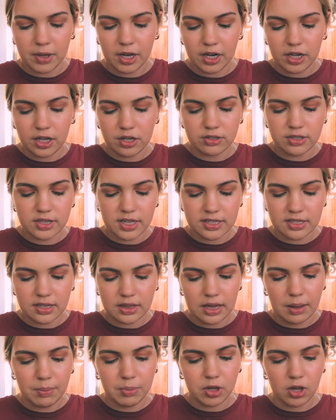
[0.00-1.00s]
gonna use this
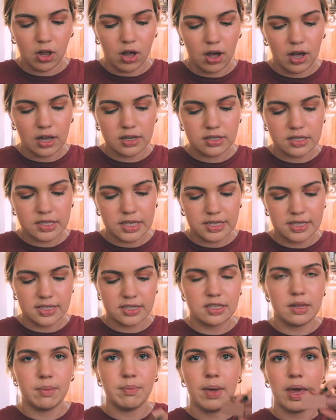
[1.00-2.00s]
lip gloss. This
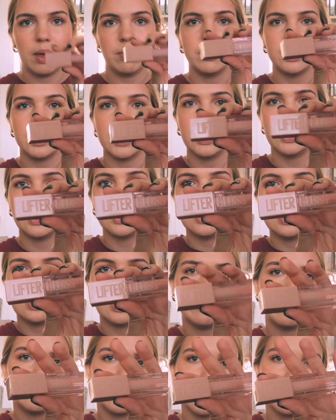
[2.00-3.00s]
is the Maybelline
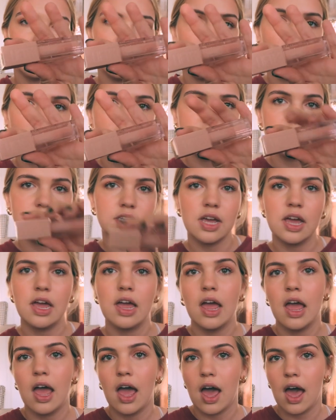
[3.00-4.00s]
Lifter Gloss.
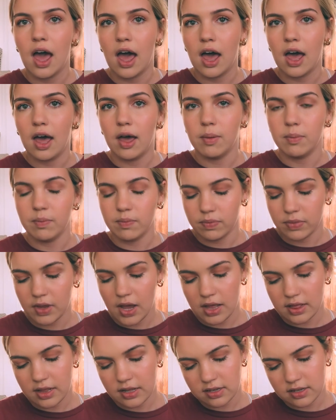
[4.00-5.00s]
And
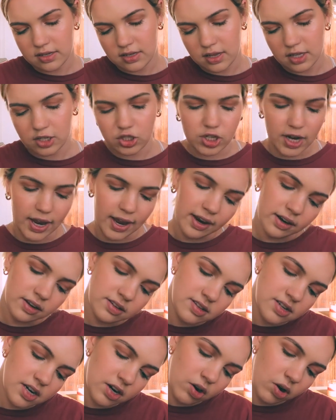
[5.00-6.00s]
this is in the
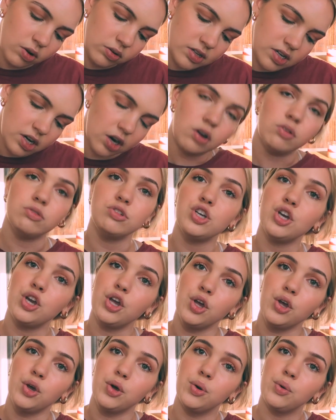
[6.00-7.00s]
shade
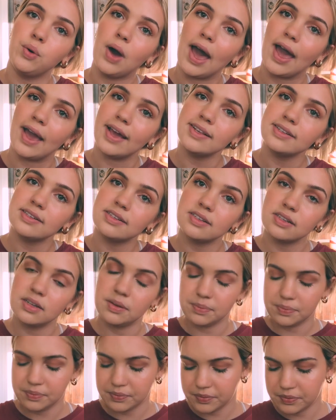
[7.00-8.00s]
002 Ice.
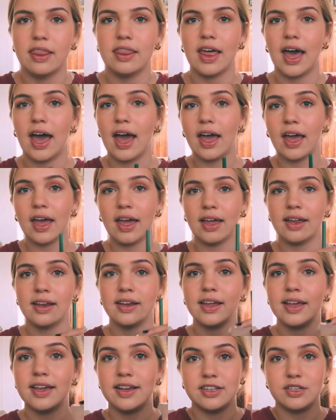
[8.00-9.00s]
That
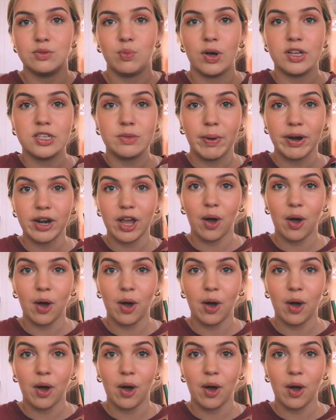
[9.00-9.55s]
is what's been